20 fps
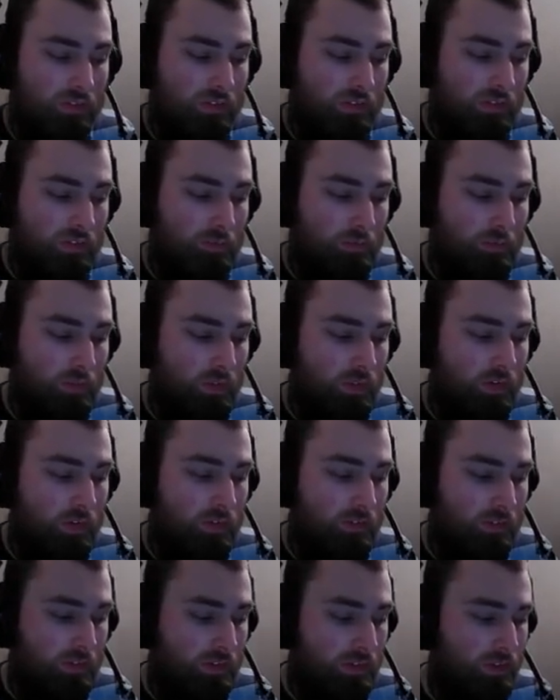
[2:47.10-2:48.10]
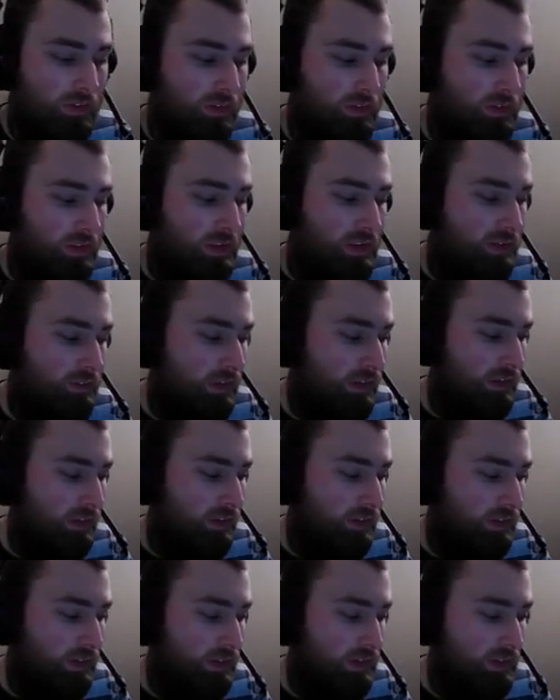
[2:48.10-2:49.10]
more of her growing in ring
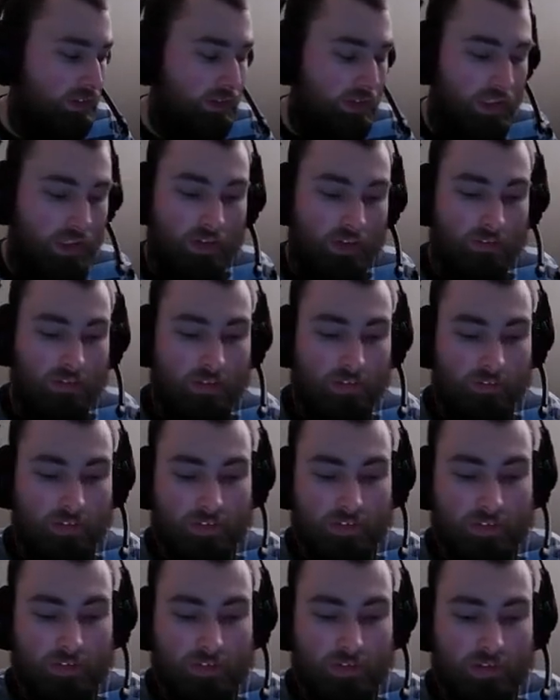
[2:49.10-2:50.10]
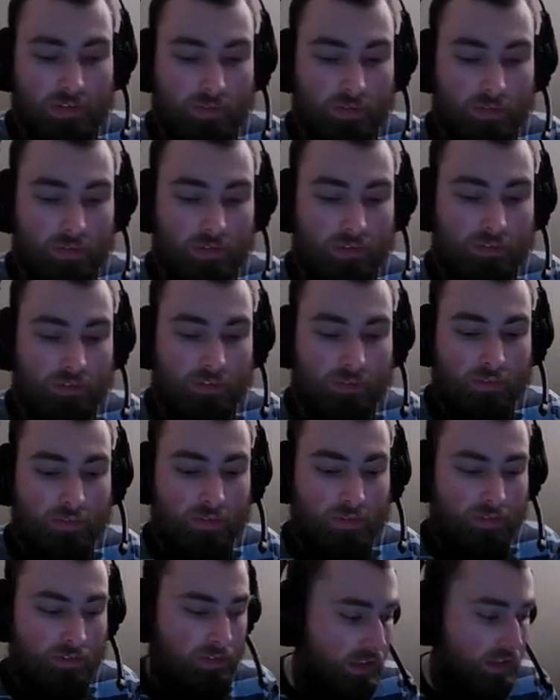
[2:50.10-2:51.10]
arsenal while Valkyria worked from
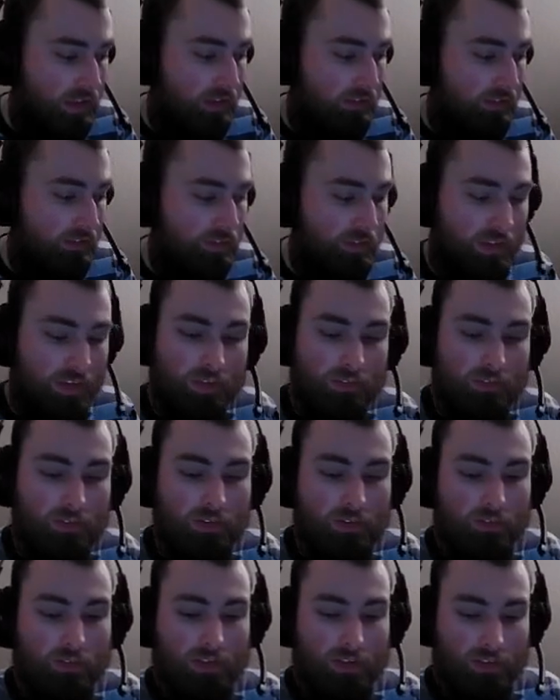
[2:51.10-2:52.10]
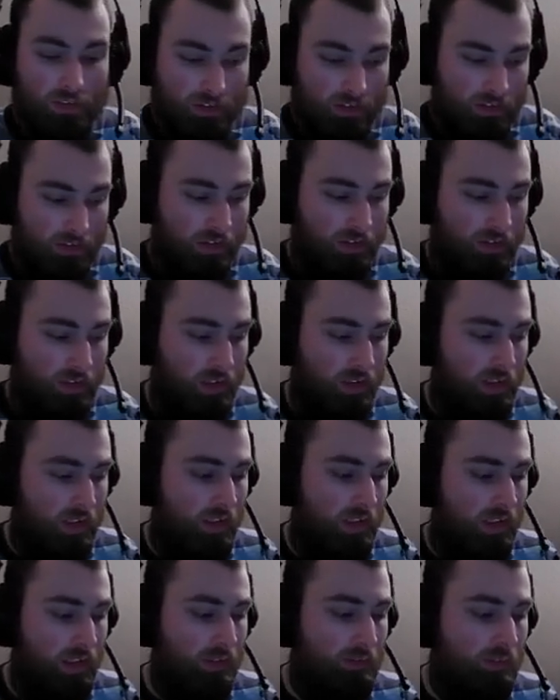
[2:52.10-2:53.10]
underneath. The finish was rushed
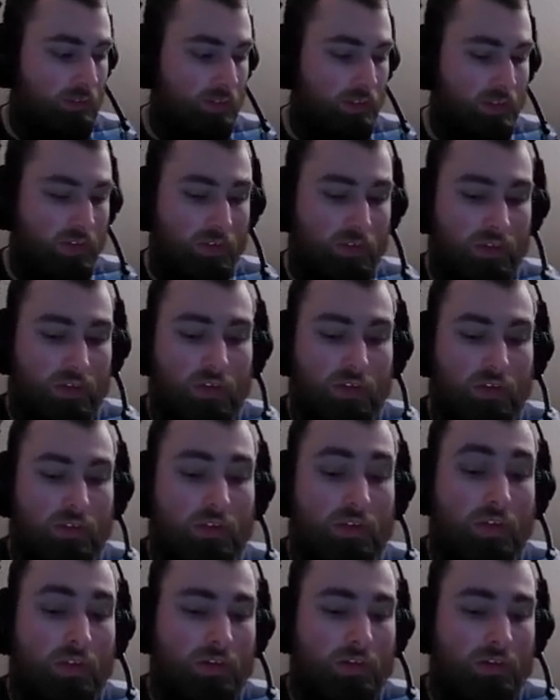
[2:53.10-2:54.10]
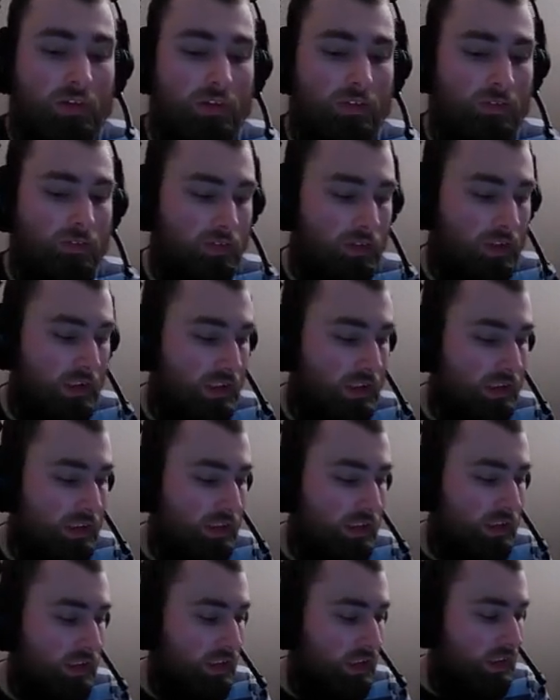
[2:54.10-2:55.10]
uh, but it was all called on the fly.
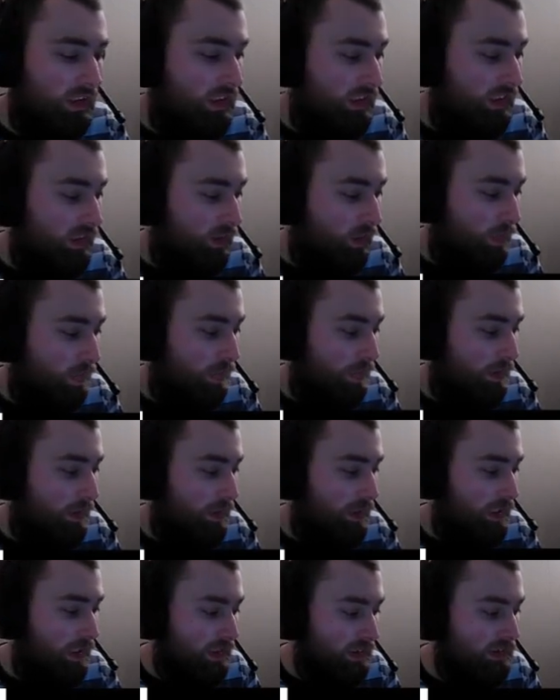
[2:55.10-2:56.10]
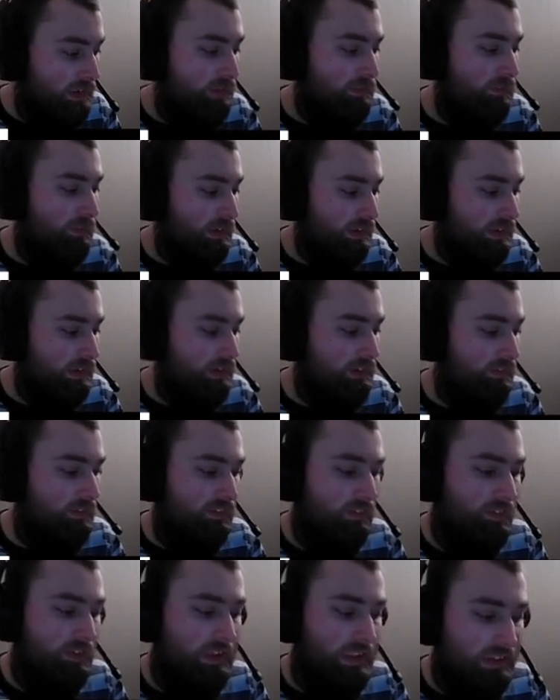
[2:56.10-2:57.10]
It's impressive
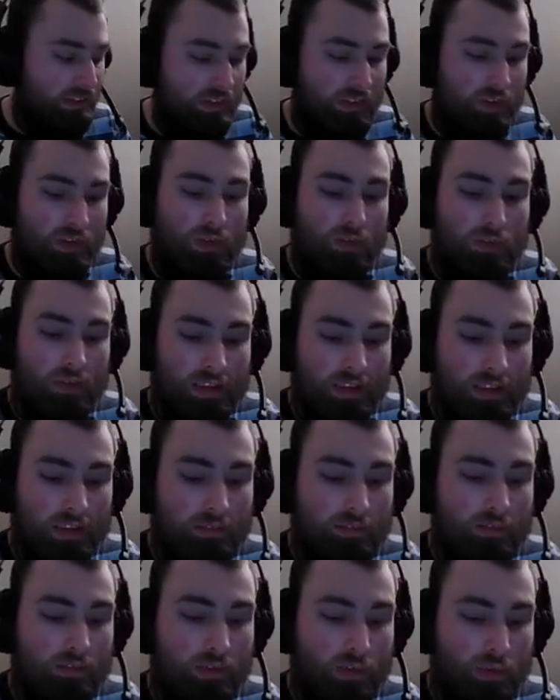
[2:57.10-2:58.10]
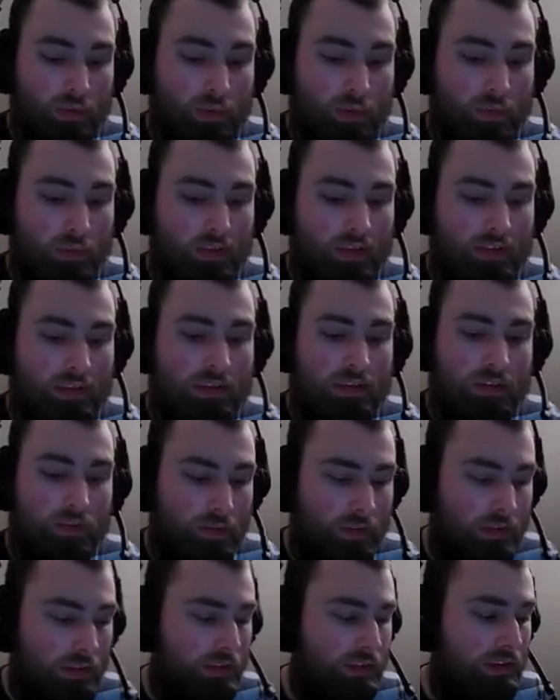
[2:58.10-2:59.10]
that the two are able to
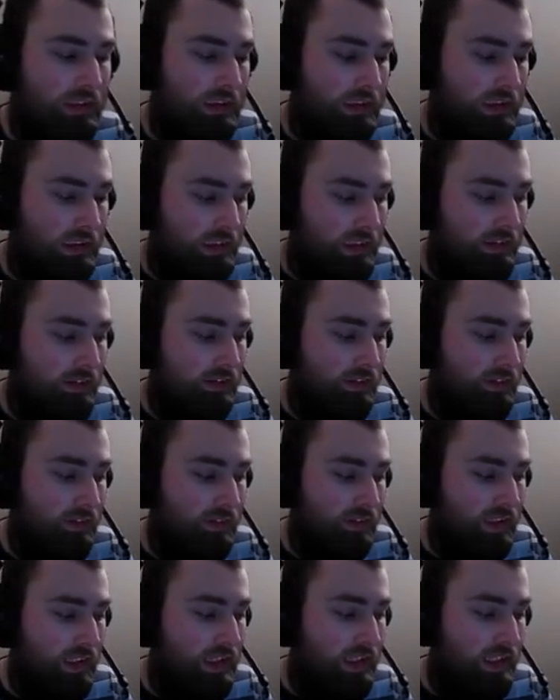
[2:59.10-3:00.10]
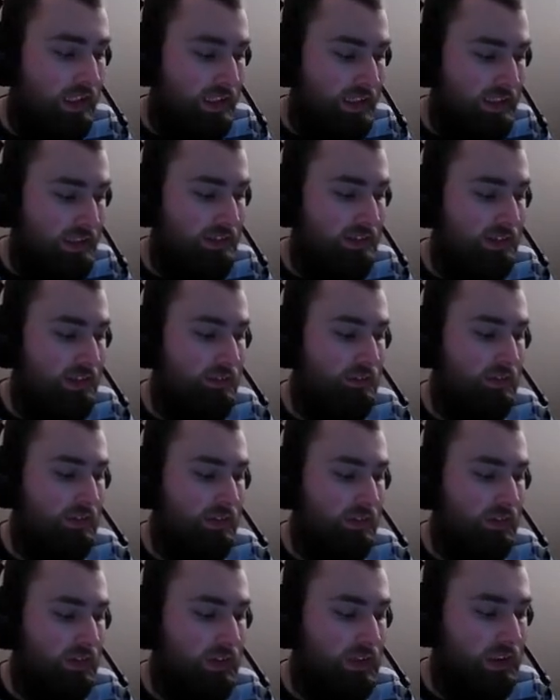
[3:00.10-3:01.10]
string together anything with their
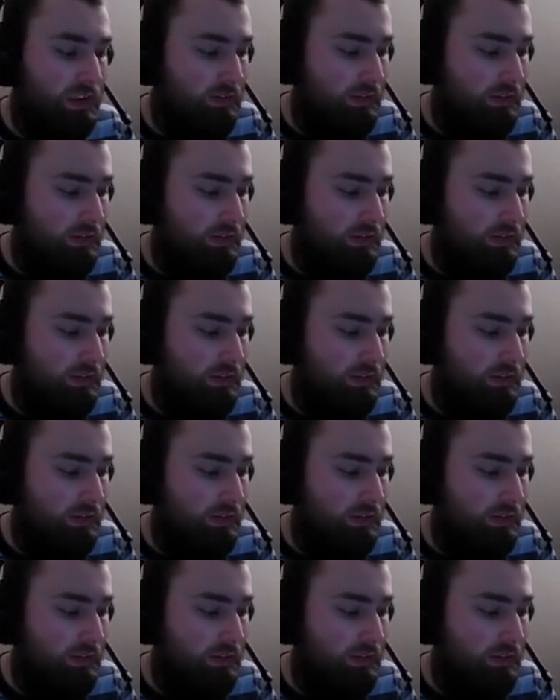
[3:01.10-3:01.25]
shared